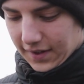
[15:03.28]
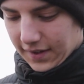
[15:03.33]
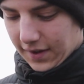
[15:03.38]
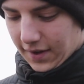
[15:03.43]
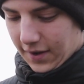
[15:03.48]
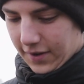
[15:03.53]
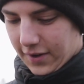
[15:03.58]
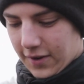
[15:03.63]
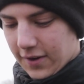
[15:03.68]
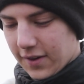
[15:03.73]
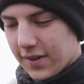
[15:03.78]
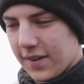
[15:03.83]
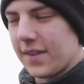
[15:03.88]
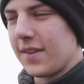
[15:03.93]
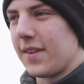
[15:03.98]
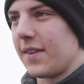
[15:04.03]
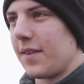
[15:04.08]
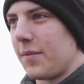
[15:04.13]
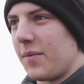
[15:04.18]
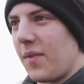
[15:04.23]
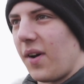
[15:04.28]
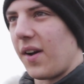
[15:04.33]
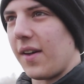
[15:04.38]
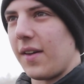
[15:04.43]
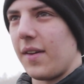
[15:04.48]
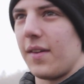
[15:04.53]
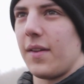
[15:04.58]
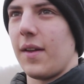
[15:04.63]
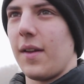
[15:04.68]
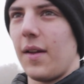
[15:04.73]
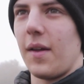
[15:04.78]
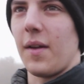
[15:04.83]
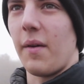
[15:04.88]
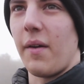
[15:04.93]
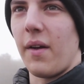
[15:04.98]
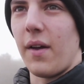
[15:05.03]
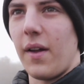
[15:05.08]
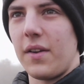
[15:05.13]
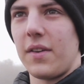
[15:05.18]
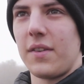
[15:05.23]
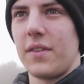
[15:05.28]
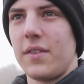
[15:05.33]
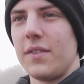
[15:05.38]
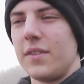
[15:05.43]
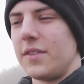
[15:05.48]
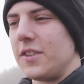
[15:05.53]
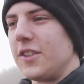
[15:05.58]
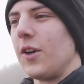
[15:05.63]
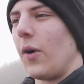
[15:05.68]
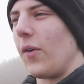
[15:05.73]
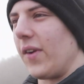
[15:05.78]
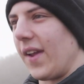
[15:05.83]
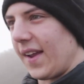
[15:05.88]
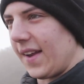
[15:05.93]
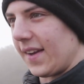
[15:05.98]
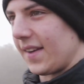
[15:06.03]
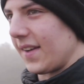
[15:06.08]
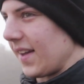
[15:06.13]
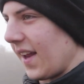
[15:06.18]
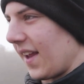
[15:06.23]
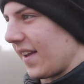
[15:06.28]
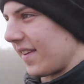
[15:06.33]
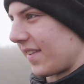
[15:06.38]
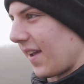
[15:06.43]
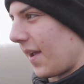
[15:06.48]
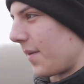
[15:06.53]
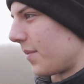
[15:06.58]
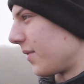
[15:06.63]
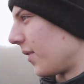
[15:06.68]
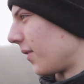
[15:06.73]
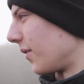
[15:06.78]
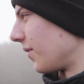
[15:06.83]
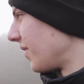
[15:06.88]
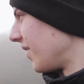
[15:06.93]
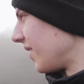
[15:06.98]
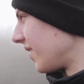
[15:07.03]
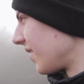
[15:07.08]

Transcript: oh yeah my uh, uh, uh shocking landscape photography